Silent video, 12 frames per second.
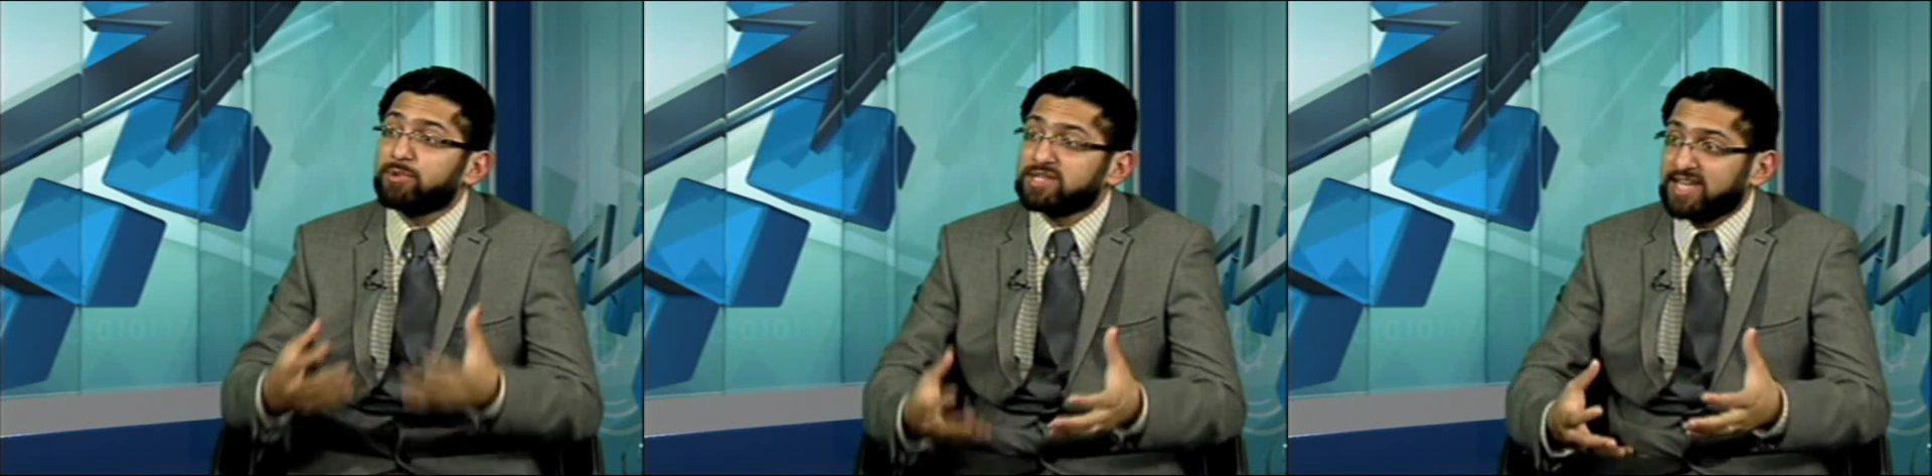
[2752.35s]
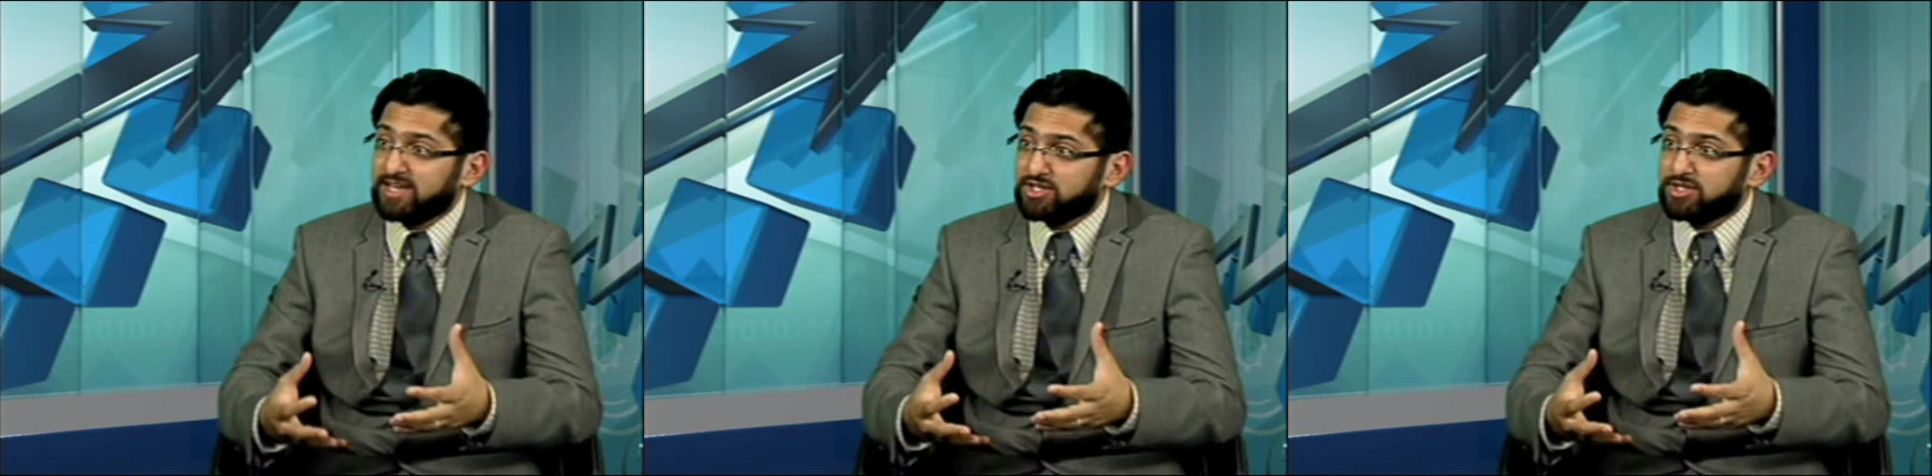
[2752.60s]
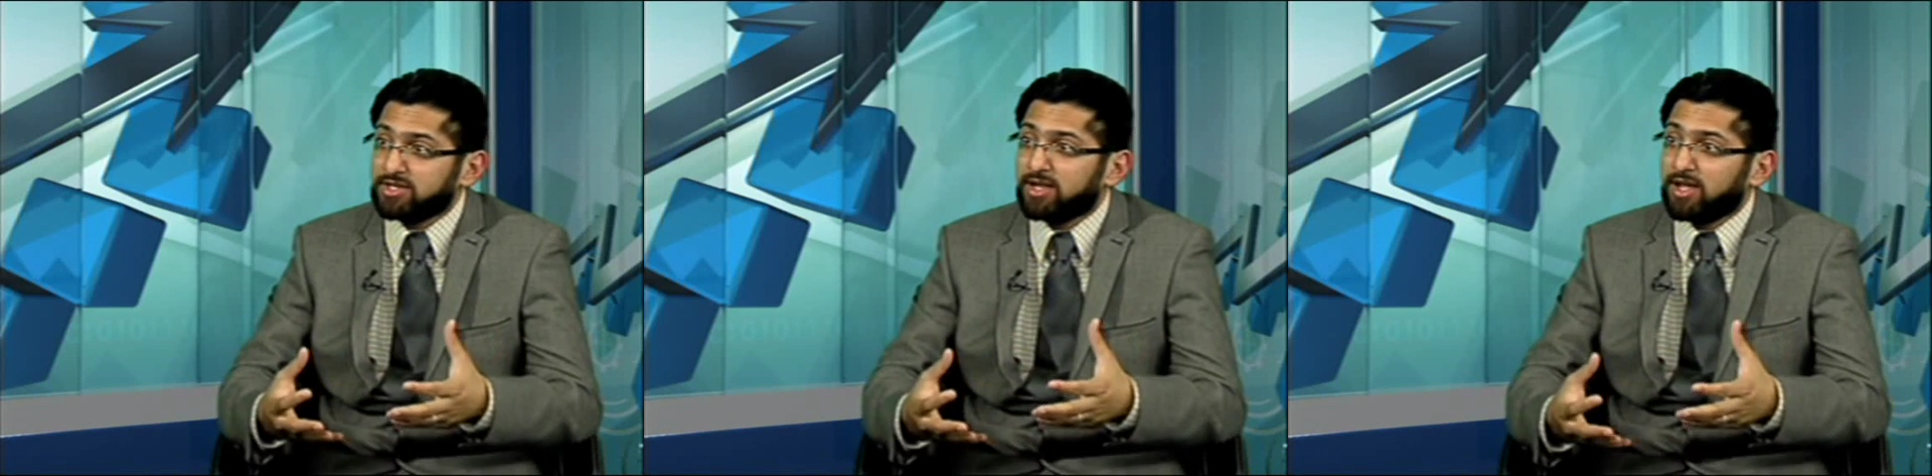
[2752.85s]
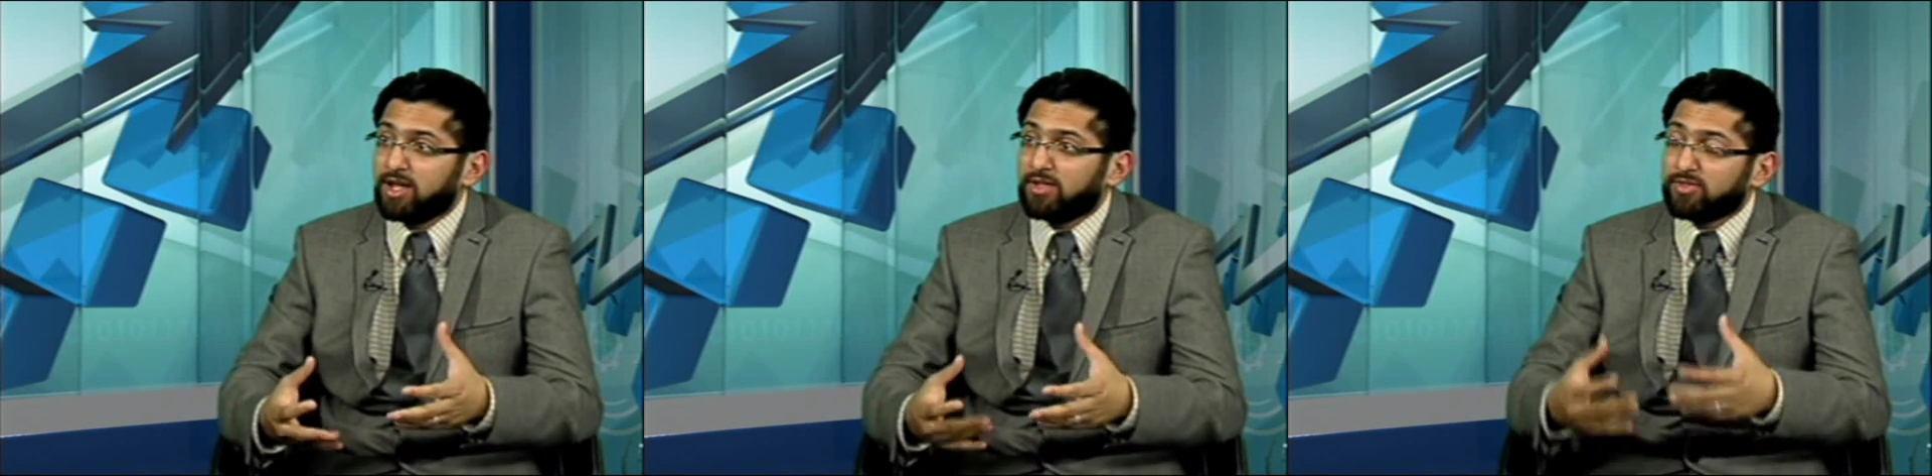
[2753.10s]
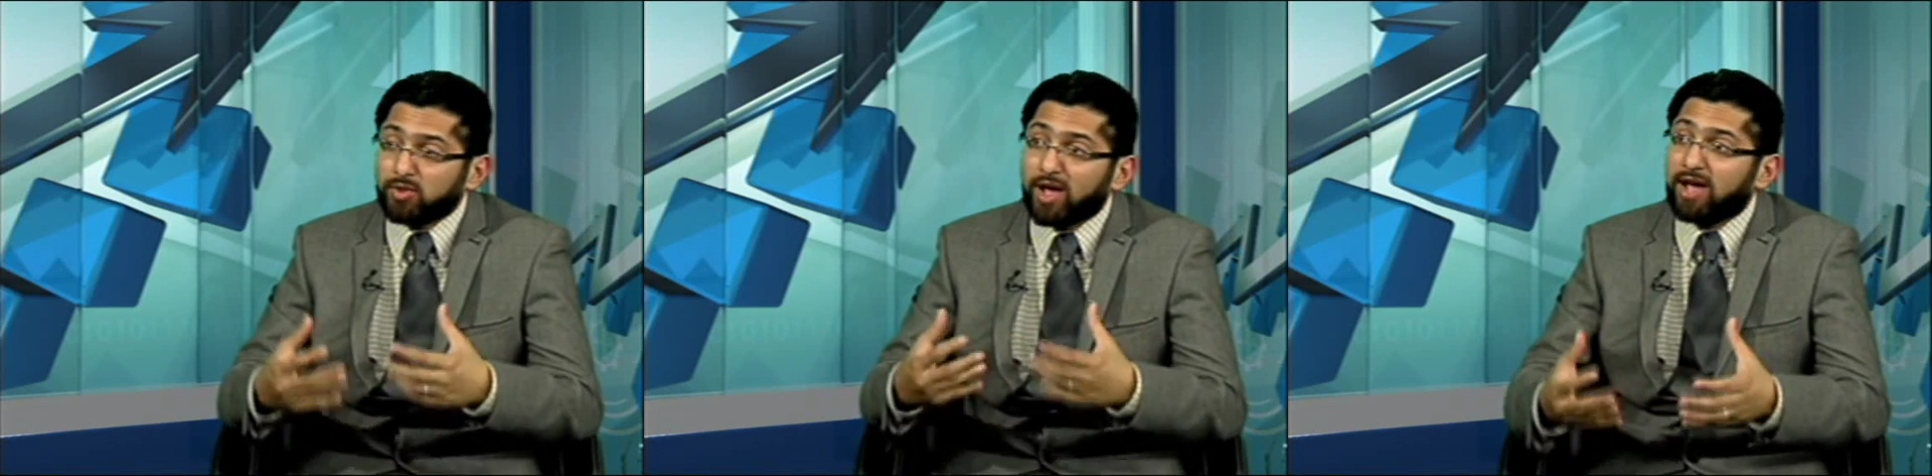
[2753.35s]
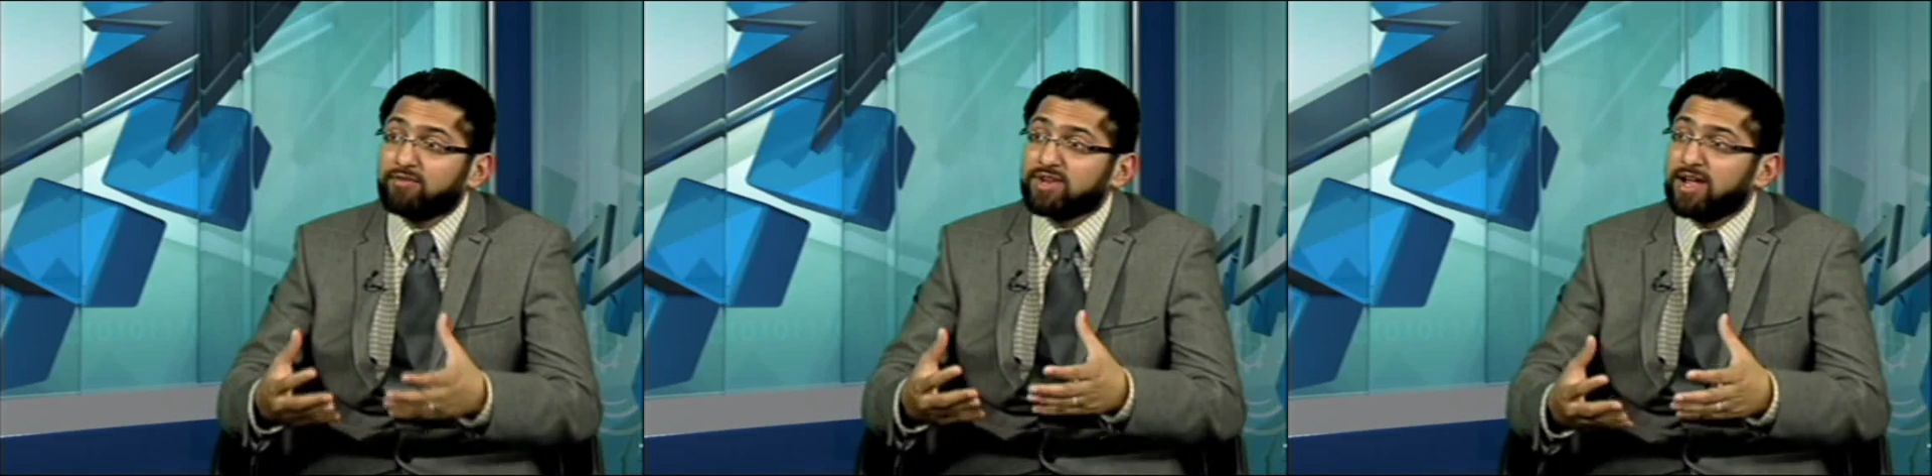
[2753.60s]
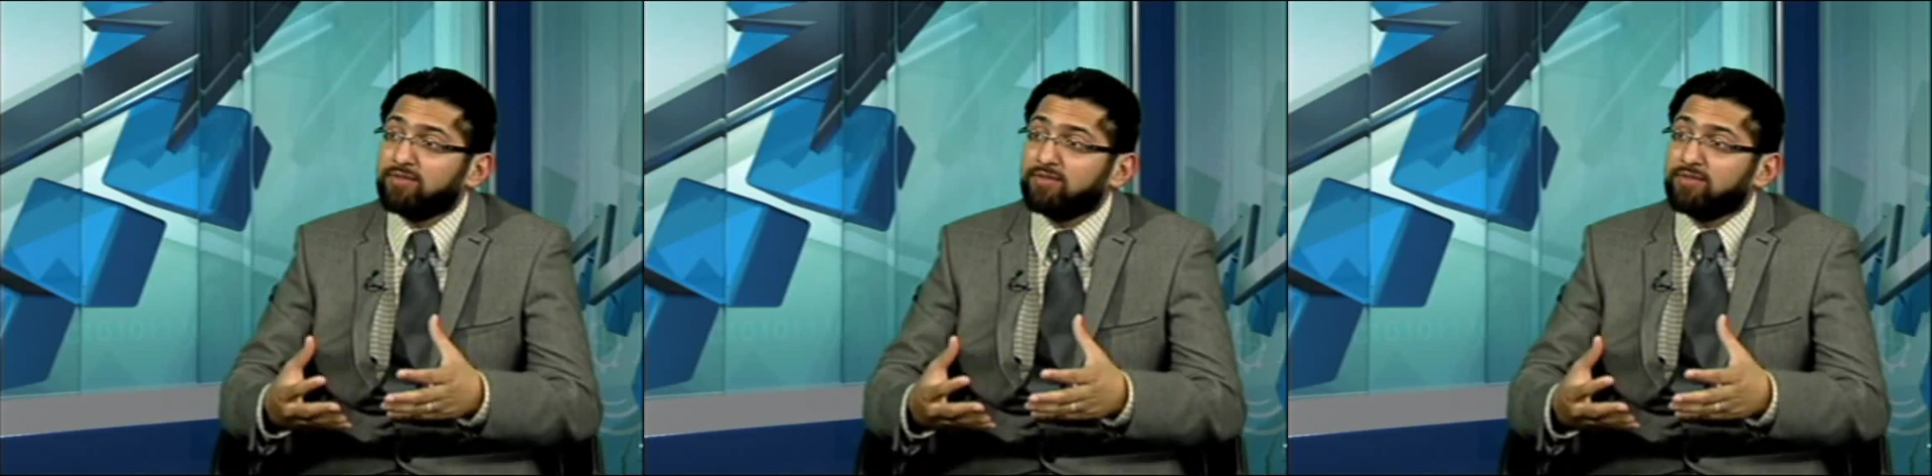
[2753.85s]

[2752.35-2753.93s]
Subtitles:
protection, you have to have.